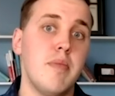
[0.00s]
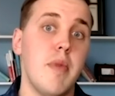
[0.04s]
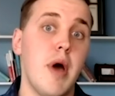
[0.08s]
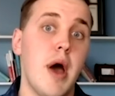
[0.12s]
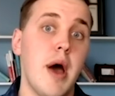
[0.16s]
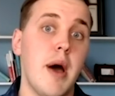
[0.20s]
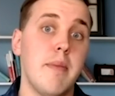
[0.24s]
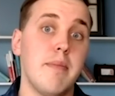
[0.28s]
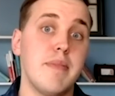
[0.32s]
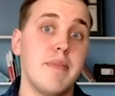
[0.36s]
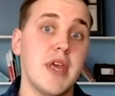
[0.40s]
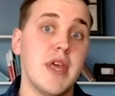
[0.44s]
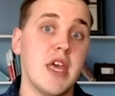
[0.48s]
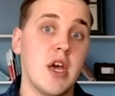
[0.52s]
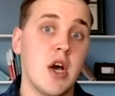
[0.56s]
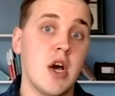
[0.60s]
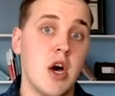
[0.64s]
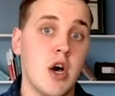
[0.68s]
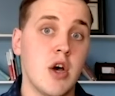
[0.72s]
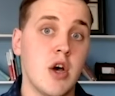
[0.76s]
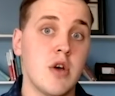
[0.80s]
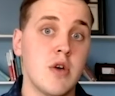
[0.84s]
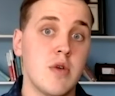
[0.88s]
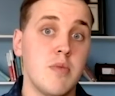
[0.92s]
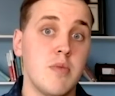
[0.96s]
um,
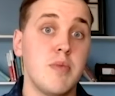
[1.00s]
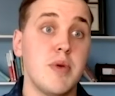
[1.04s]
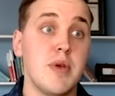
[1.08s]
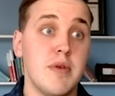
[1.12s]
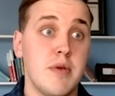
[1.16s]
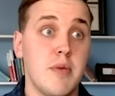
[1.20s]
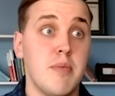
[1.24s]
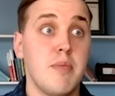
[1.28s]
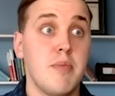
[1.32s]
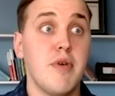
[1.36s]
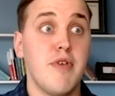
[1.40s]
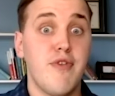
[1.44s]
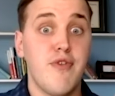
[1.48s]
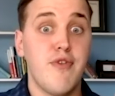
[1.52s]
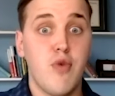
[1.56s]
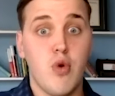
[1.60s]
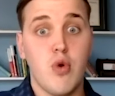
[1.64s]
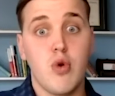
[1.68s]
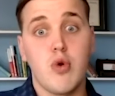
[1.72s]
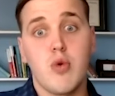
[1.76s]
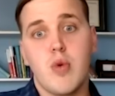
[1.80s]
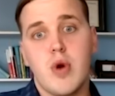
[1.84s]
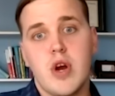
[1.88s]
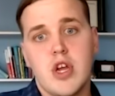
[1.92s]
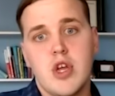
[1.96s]
beyond be,
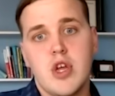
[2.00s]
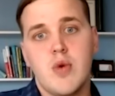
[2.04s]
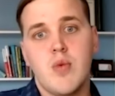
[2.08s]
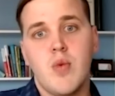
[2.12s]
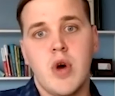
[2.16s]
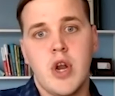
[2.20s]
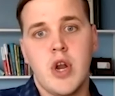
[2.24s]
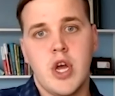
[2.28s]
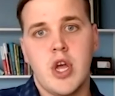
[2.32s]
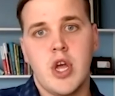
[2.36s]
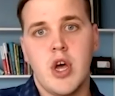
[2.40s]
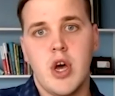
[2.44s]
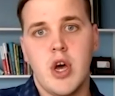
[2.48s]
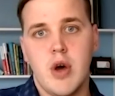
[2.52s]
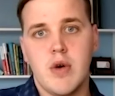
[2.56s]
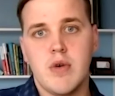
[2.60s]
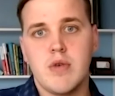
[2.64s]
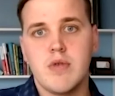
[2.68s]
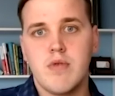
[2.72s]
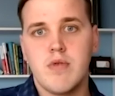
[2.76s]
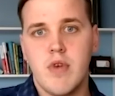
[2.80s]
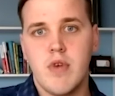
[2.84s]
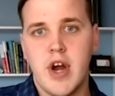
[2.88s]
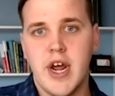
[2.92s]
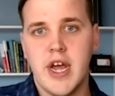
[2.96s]
before where you want to go,
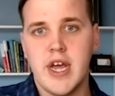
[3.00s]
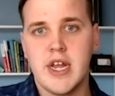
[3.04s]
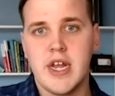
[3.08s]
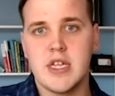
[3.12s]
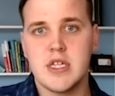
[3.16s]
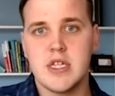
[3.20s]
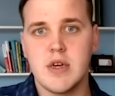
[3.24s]
right?